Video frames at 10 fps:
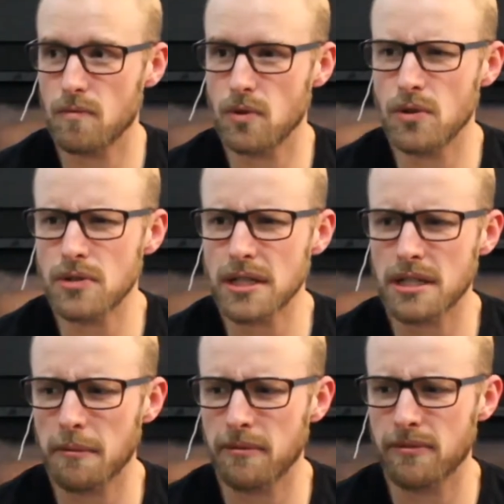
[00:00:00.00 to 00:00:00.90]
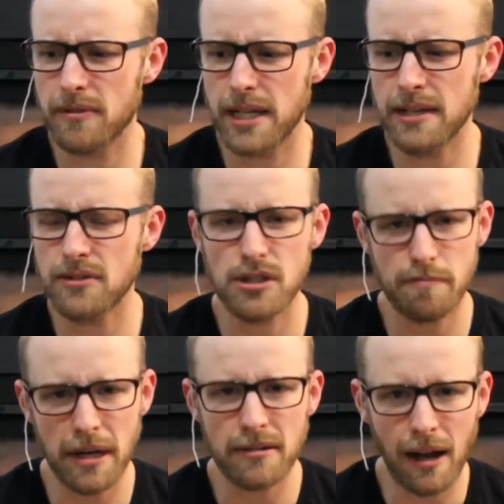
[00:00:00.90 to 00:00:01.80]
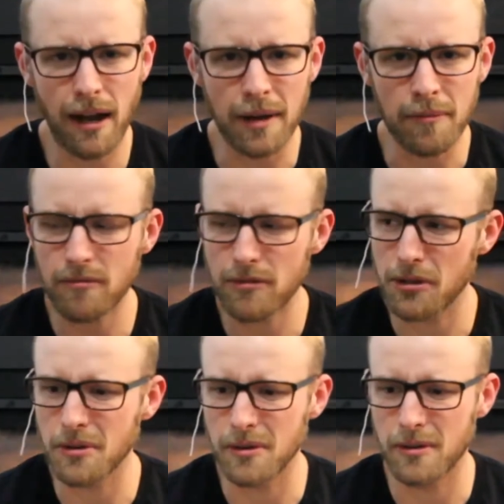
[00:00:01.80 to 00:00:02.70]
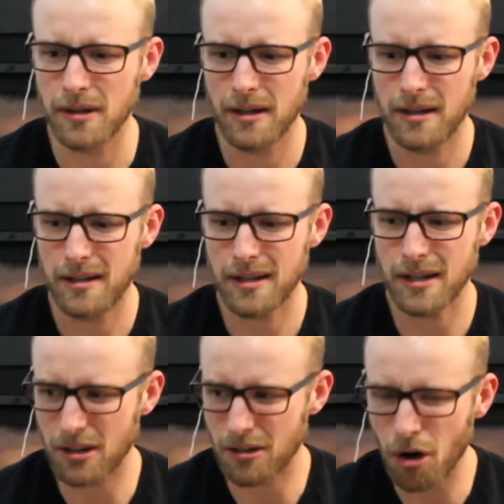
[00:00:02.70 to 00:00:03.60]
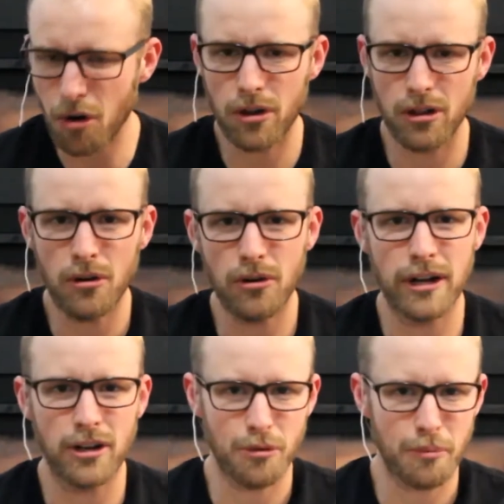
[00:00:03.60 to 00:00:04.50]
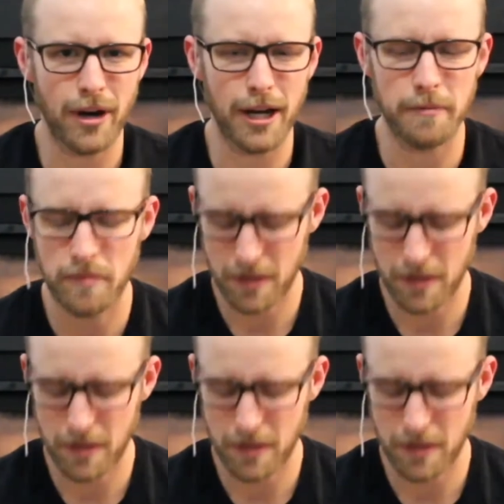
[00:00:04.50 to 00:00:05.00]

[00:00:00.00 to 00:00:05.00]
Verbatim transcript: using some of His spare time to go alone and to pray.